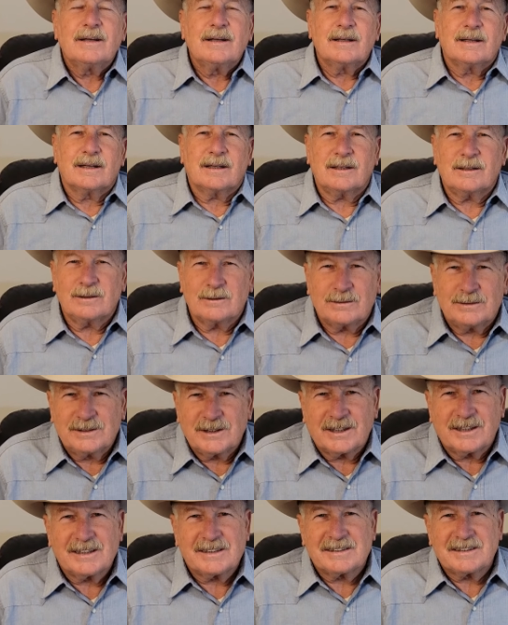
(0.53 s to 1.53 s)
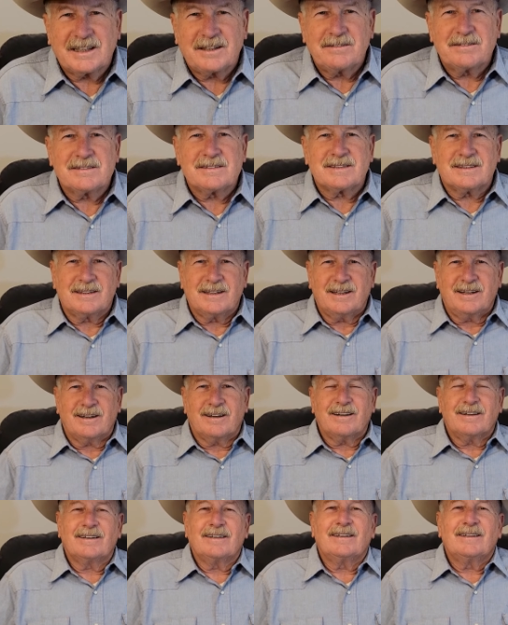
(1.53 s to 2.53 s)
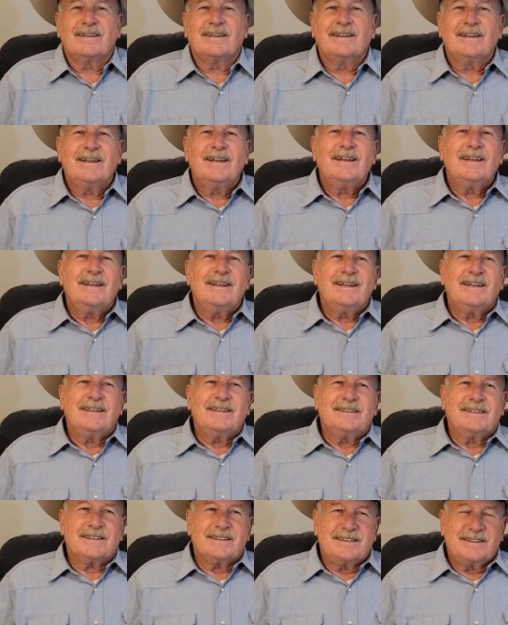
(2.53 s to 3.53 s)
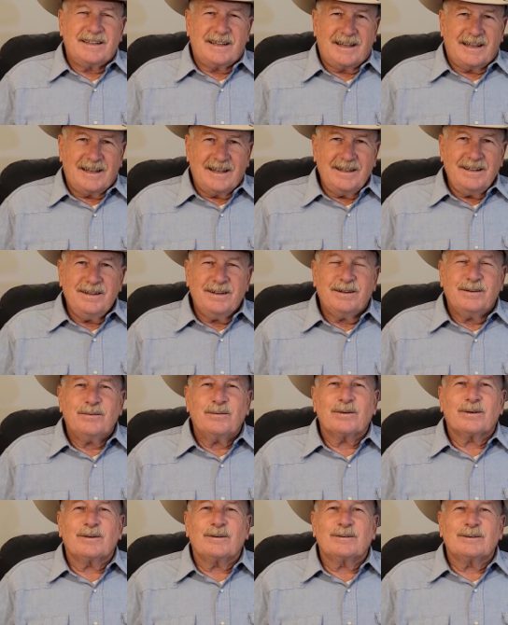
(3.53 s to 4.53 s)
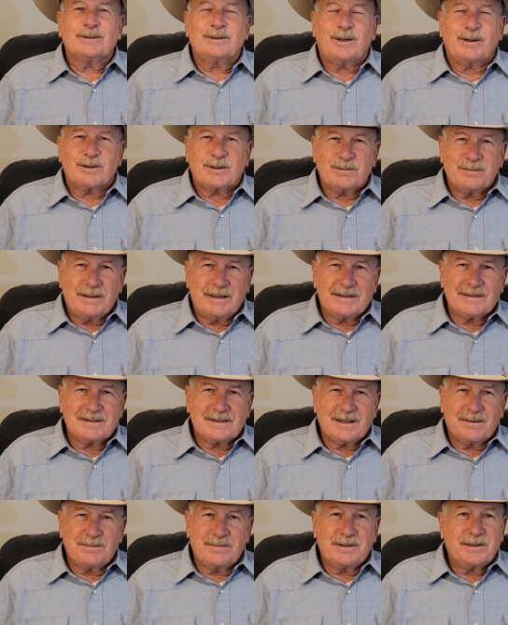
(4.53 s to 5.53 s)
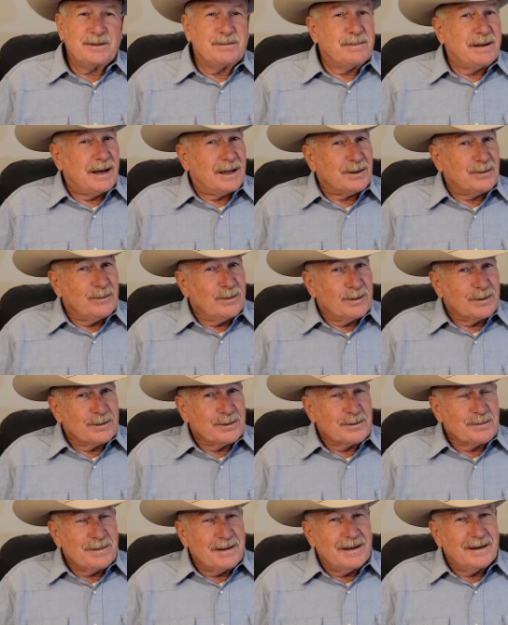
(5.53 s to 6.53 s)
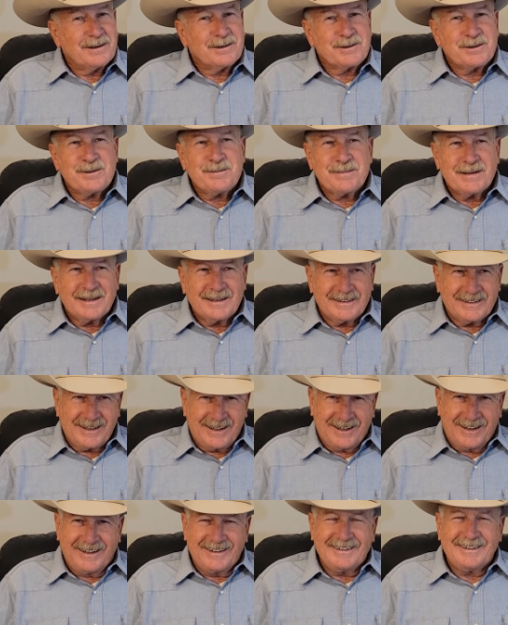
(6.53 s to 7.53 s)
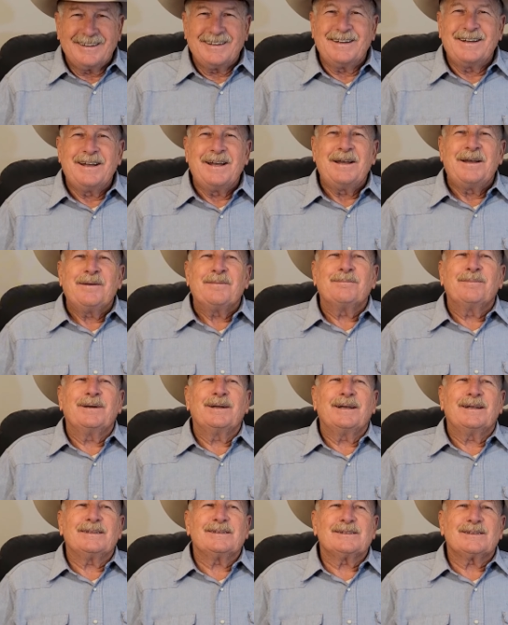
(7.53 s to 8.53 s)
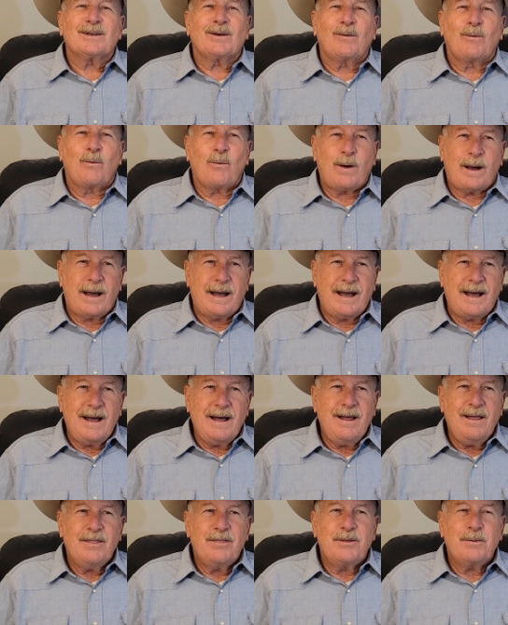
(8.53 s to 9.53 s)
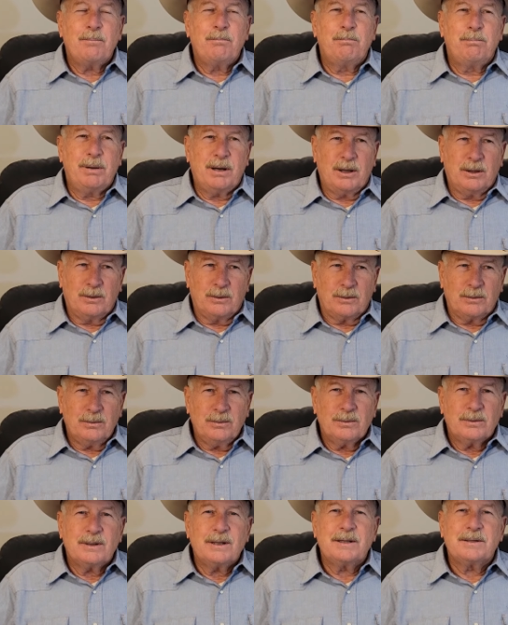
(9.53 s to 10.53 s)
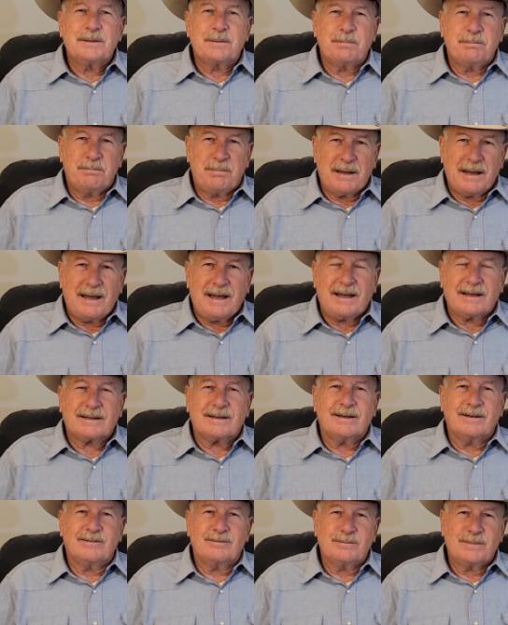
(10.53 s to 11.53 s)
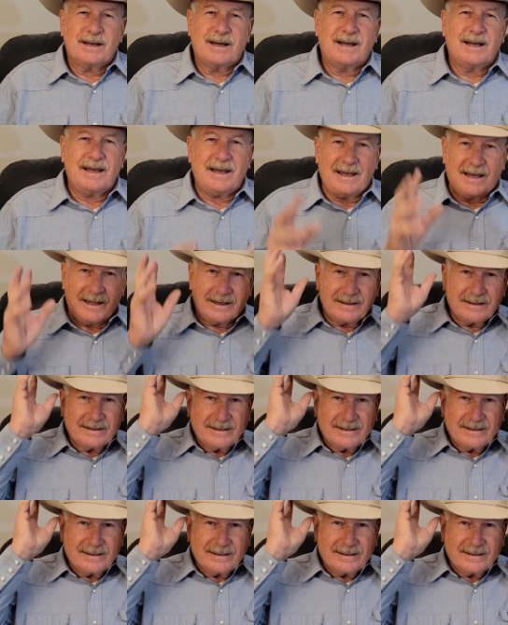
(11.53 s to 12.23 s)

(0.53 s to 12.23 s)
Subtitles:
Hello, Jerry Stevenson here. Today, we're going to talk about something you might have wondered about or you may not. But it's why the bow in the back of my hat.